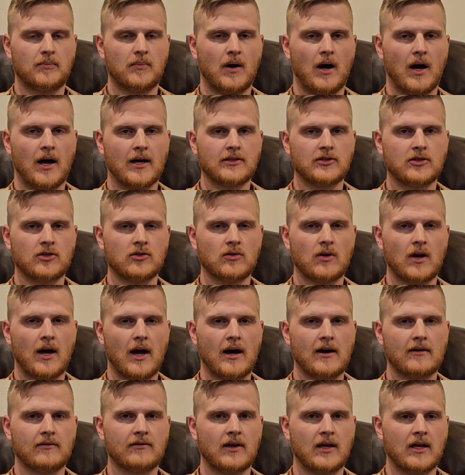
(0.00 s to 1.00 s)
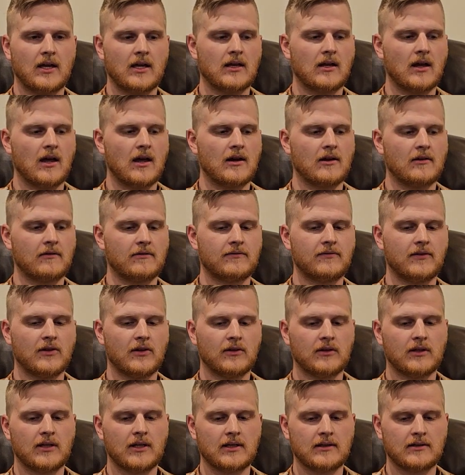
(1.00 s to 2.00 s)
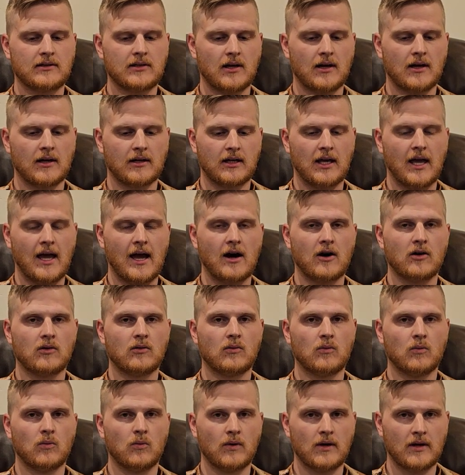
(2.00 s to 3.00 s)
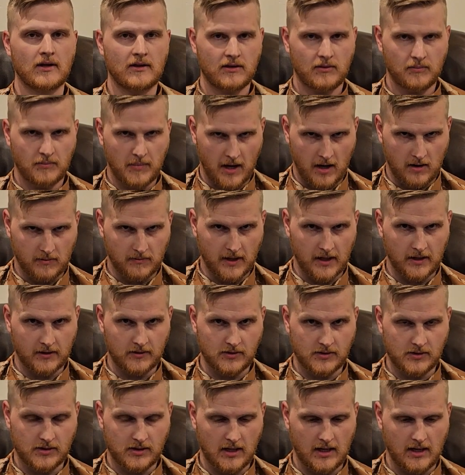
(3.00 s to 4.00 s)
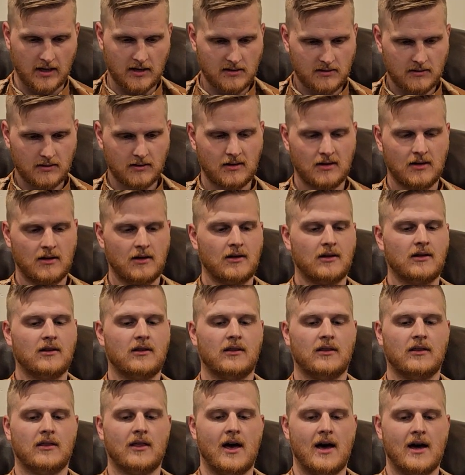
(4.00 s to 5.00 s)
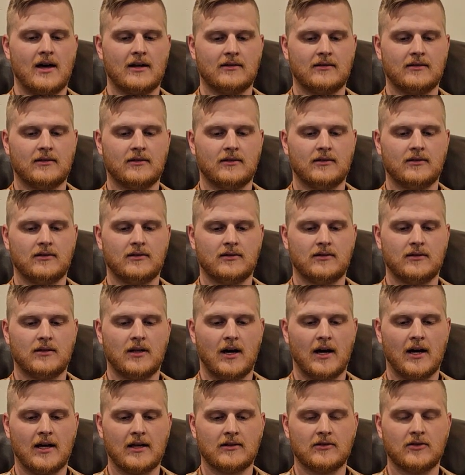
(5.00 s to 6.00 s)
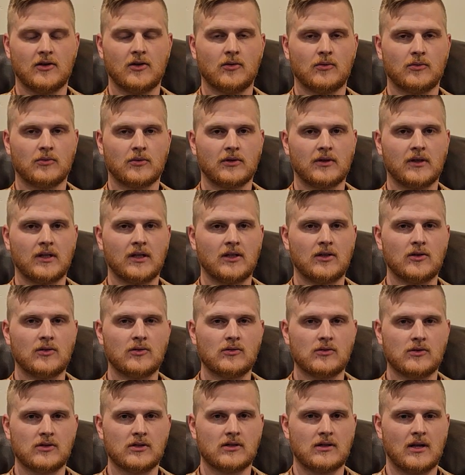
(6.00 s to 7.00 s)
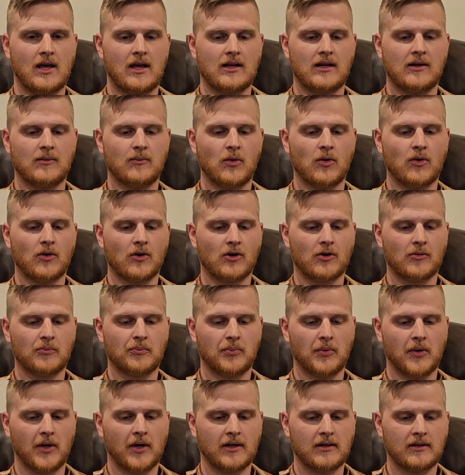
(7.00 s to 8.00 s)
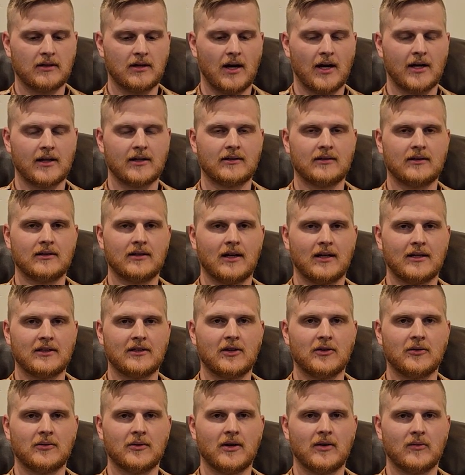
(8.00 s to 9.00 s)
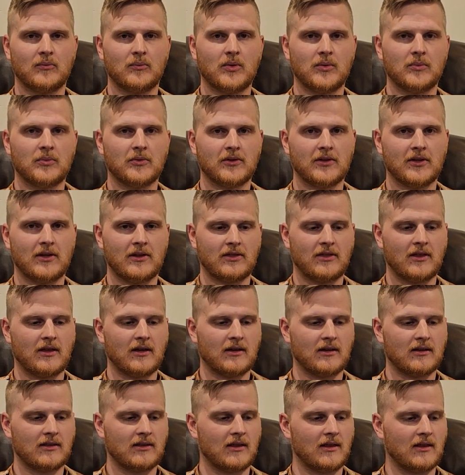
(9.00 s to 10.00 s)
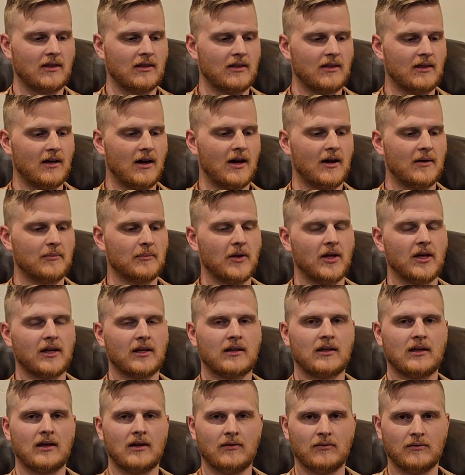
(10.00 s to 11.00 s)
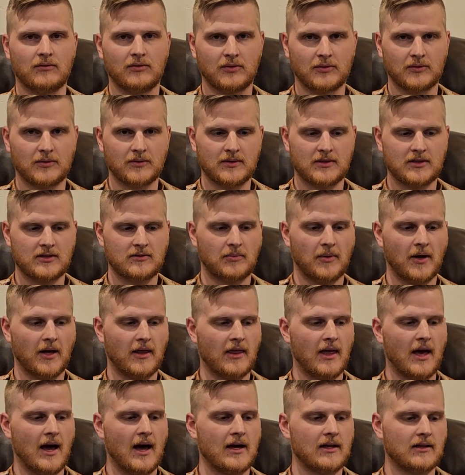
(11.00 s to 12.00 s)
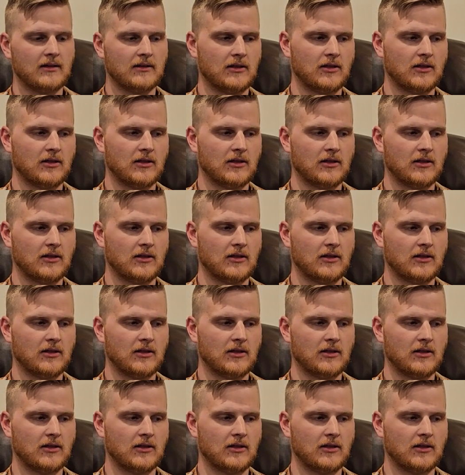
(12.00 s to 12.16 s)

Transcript: I do have an affiliate account with Palmetto State that I don't really use anymore, but I don't want people to think that I'm influenced by that.